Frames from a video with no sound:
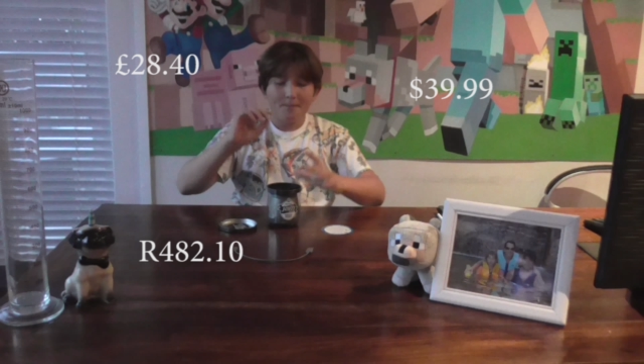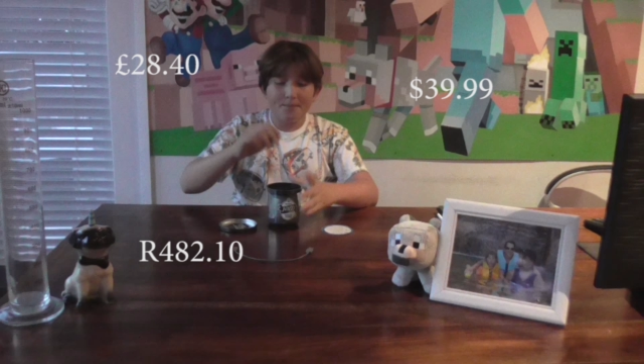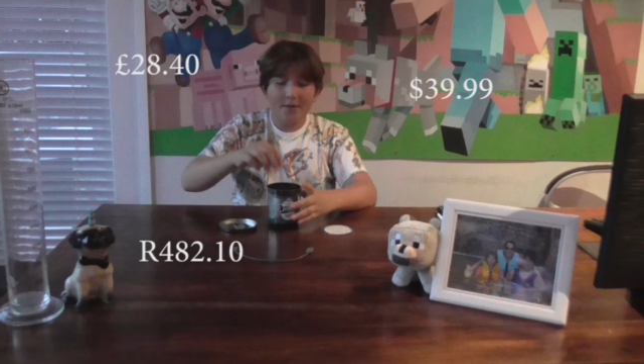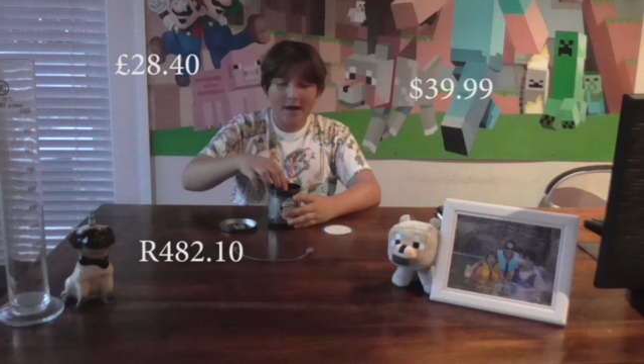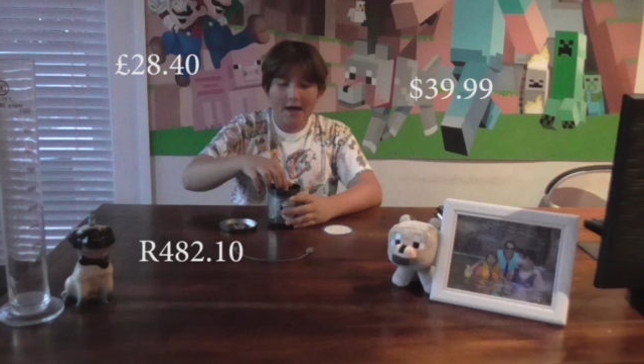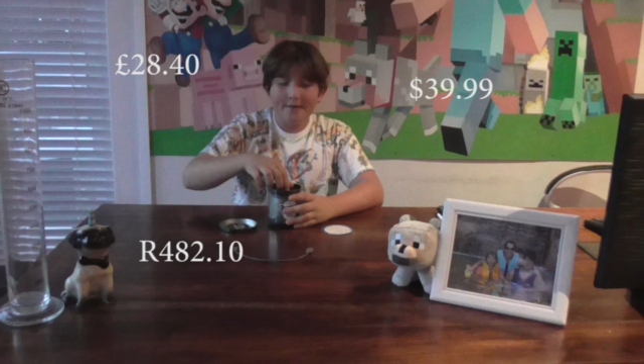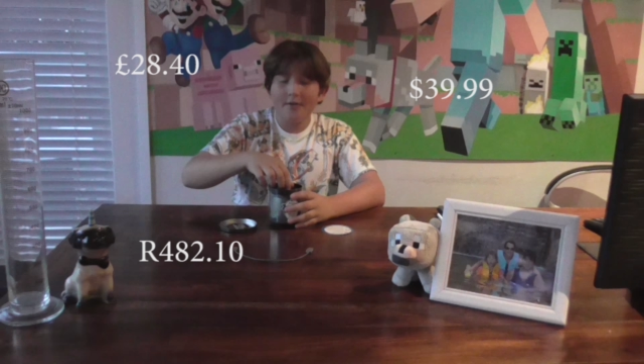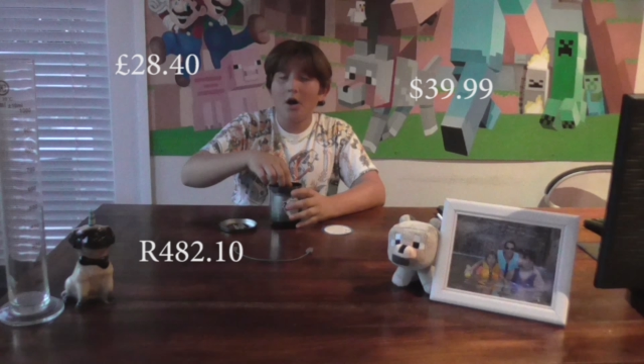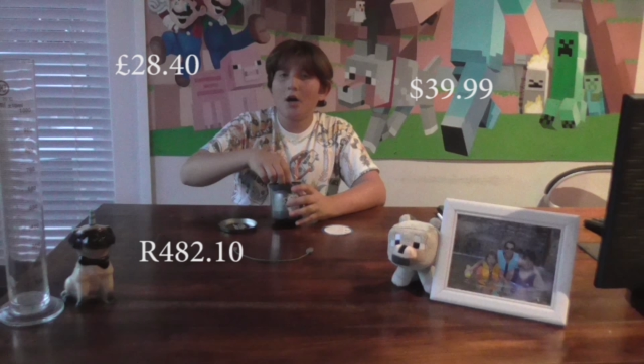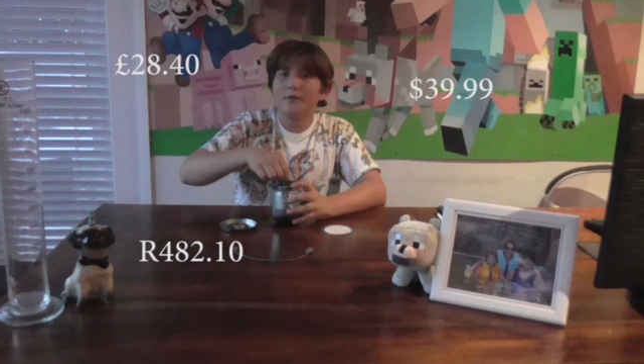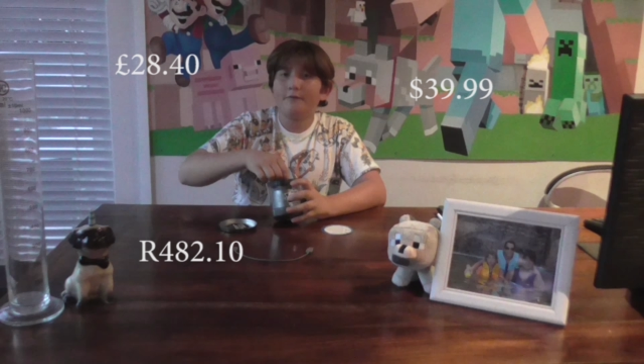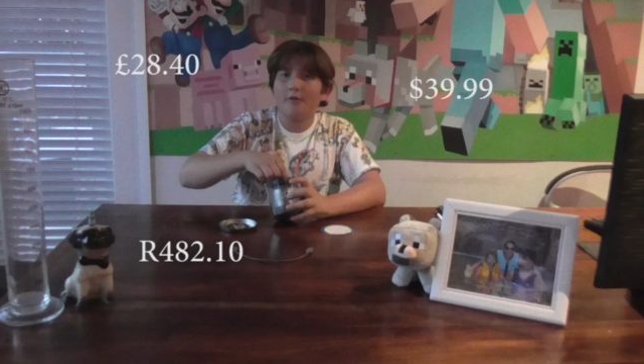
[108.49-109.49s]
but I've
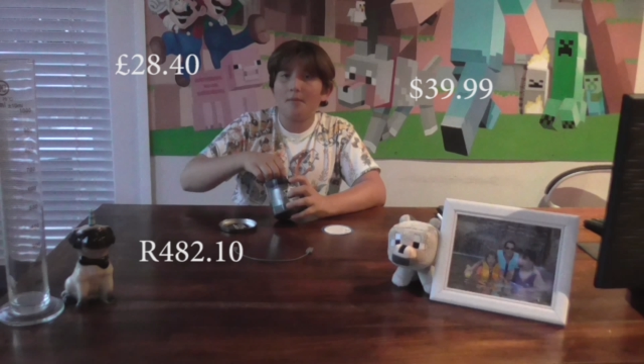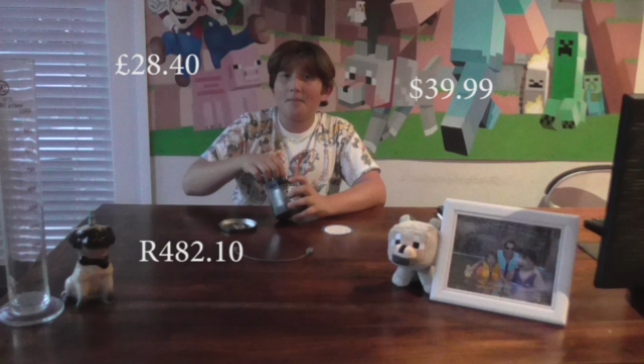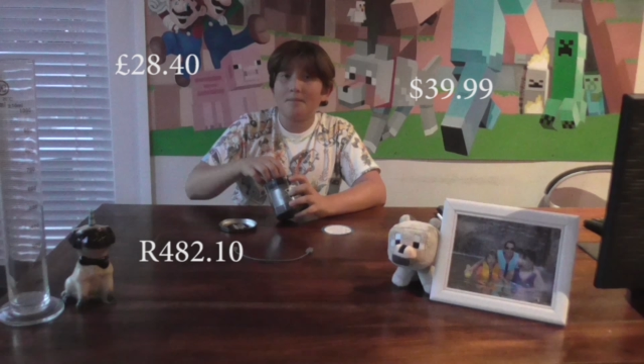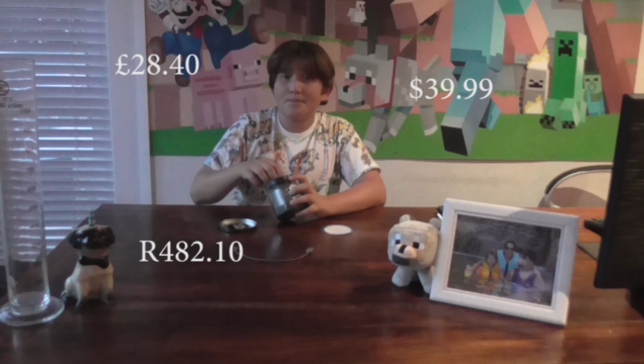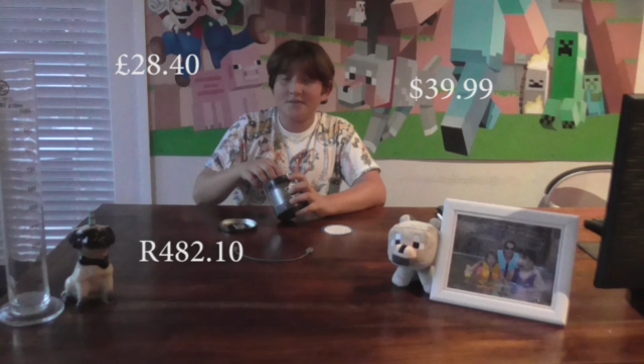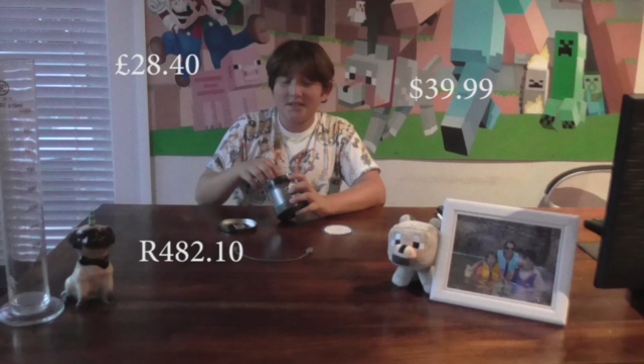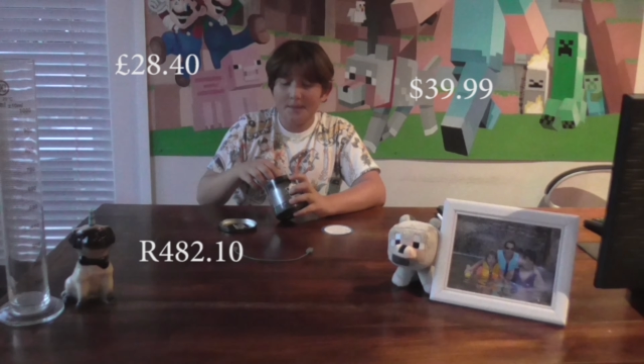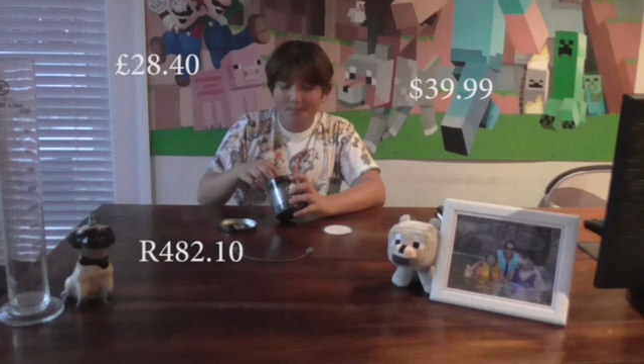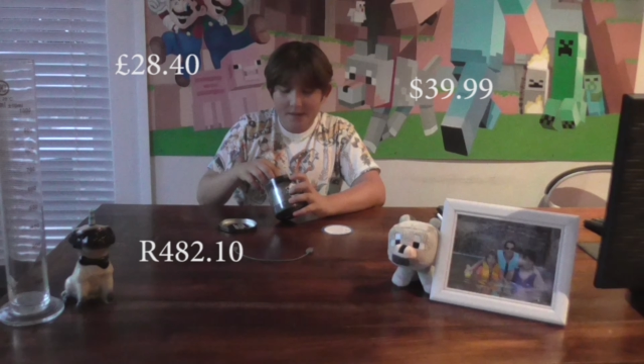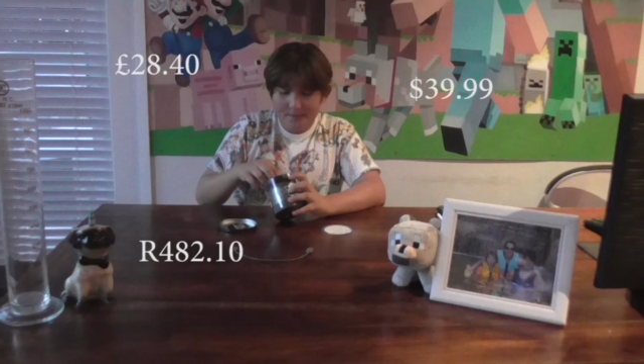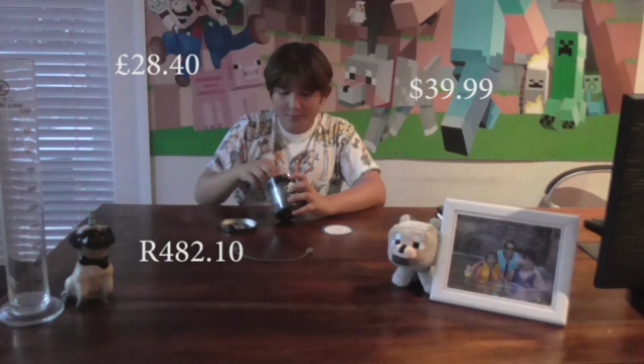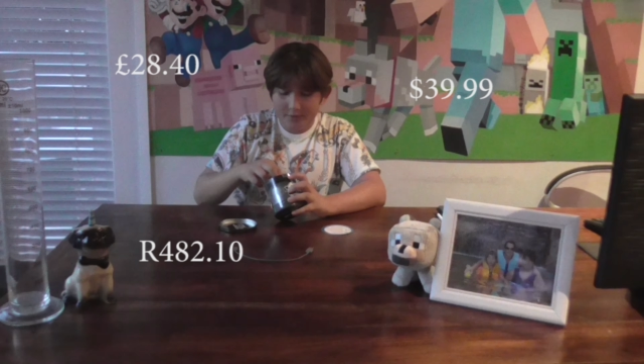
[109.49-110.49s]
heard from some
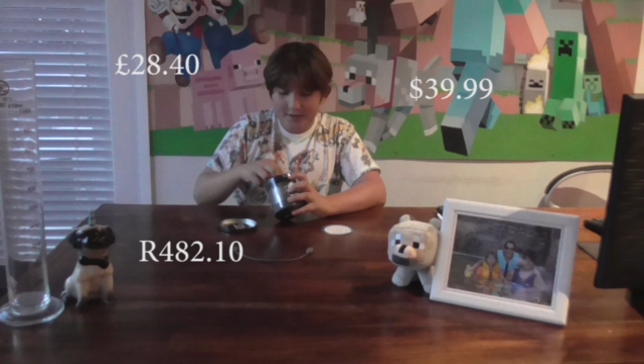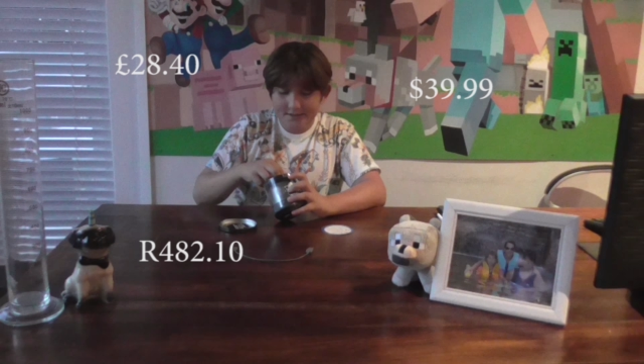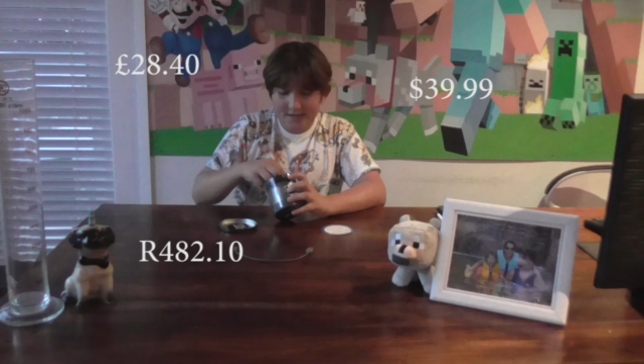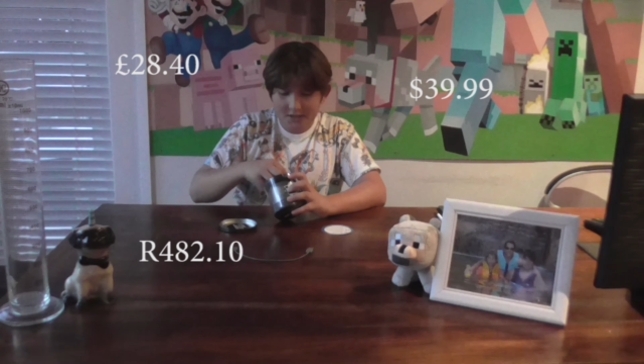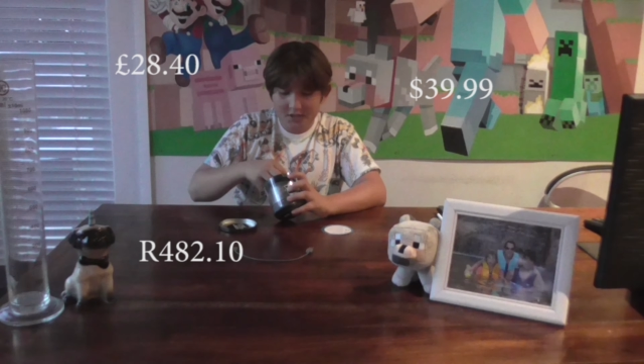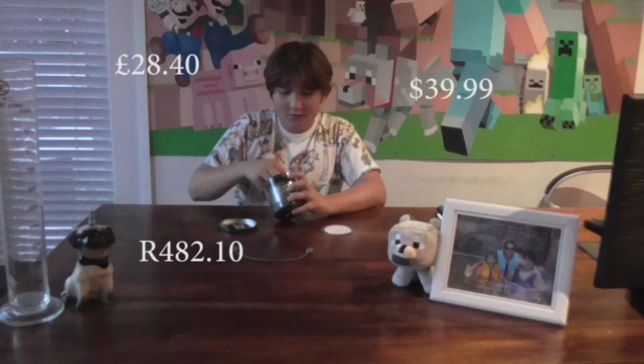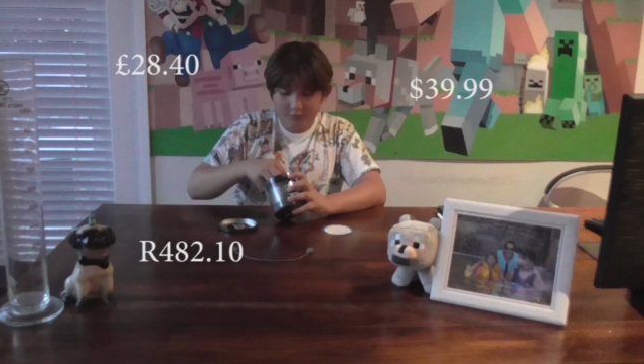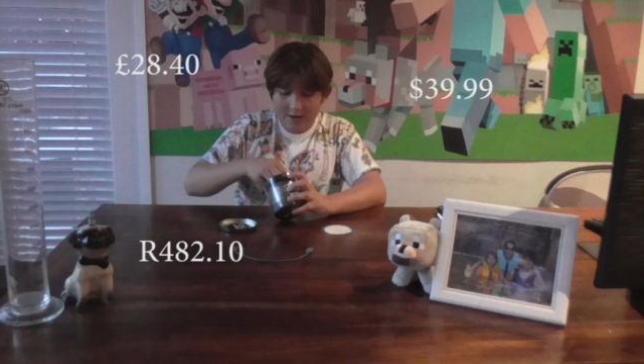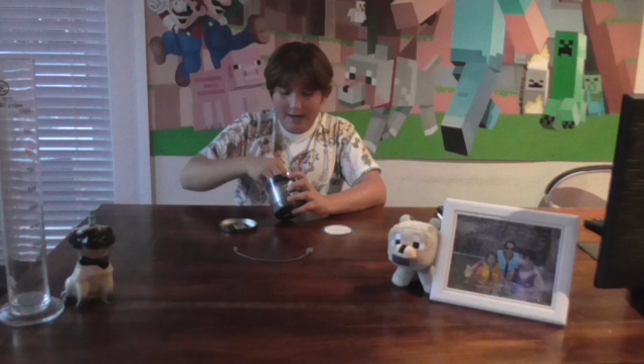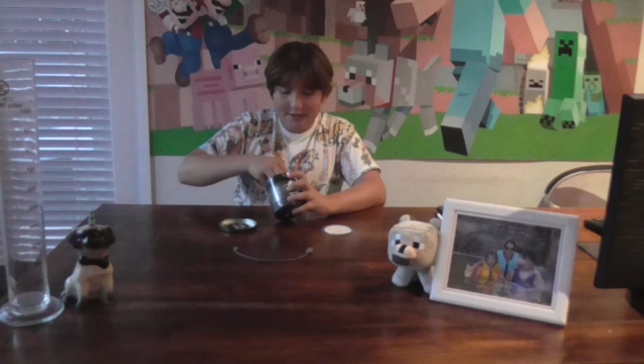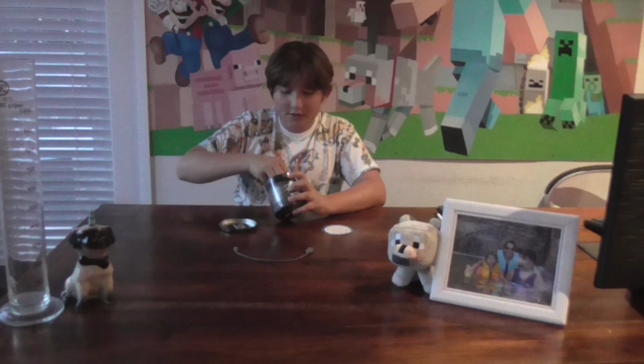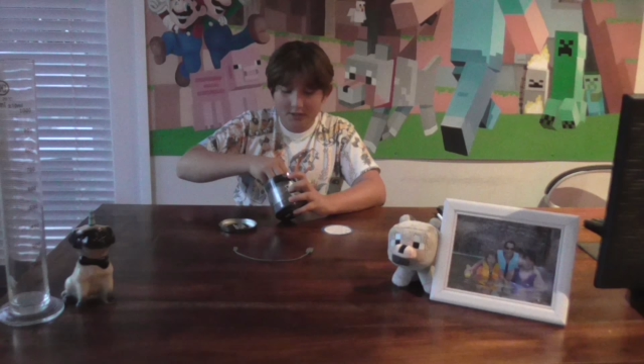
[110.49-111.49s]
people that it's actually a
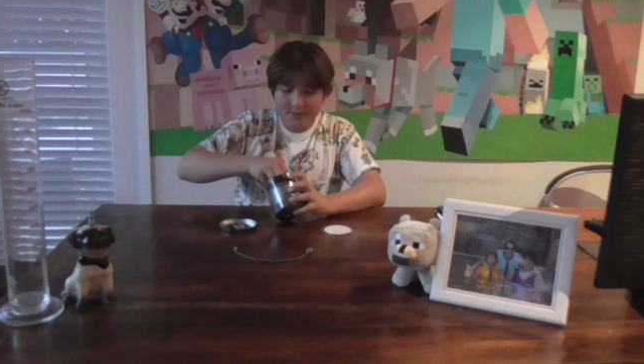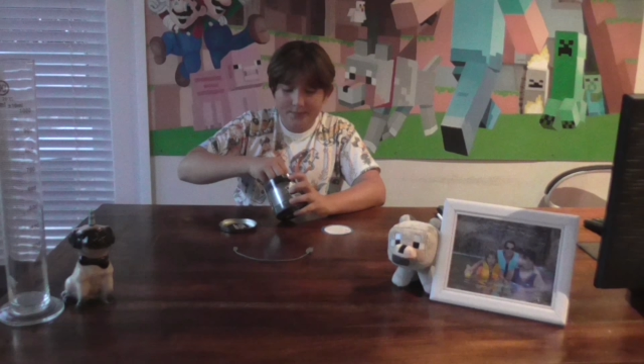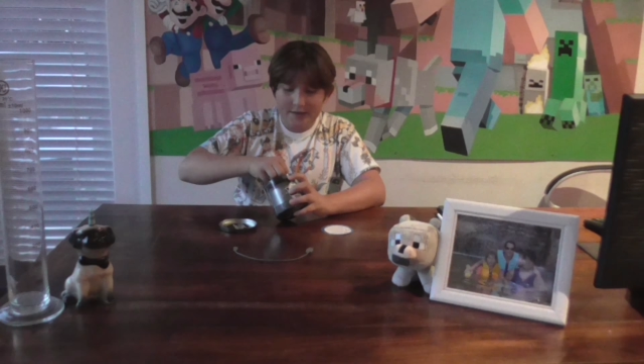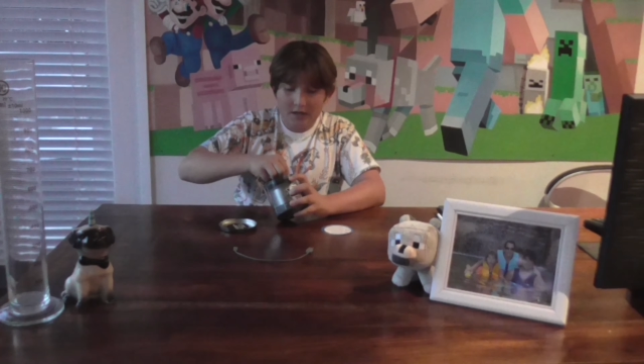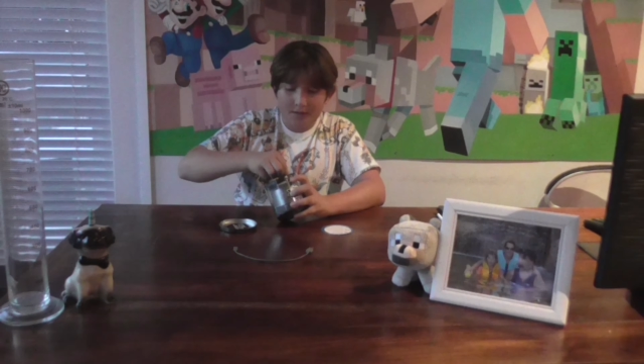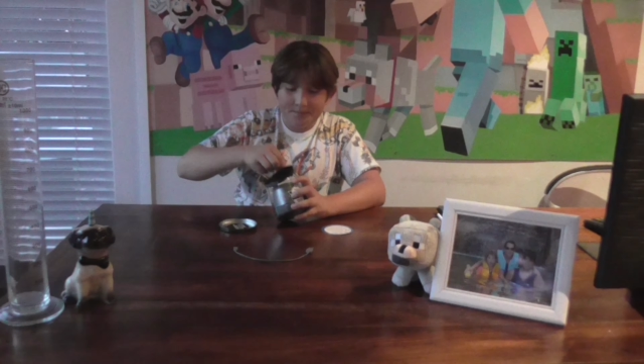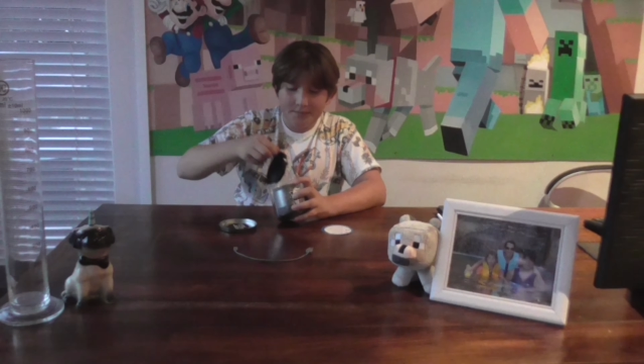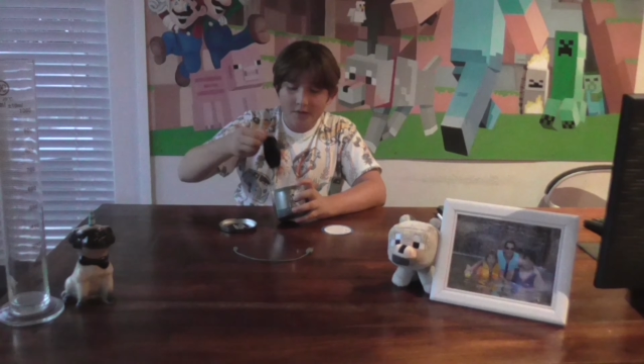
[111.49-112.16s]
really good speaker.